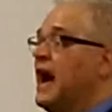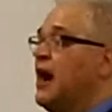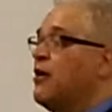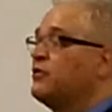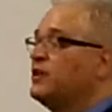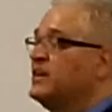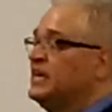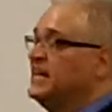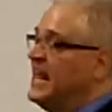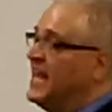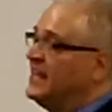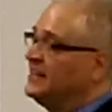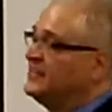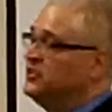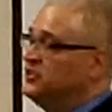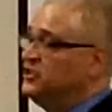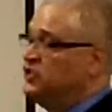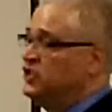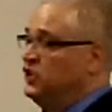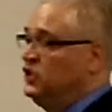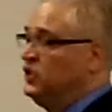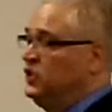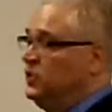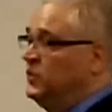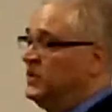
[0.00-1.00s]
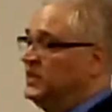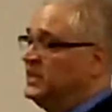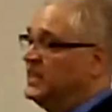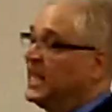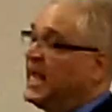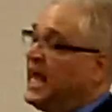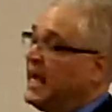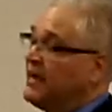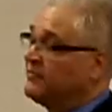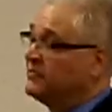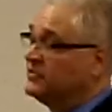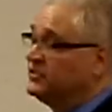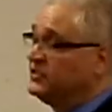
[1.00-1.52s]
now connecting to you in the
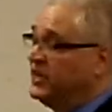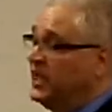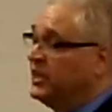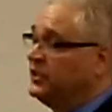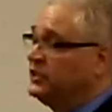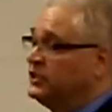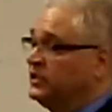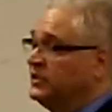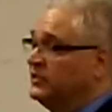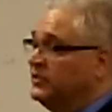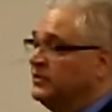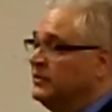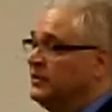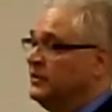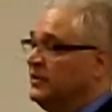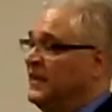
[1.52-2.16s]
conversation.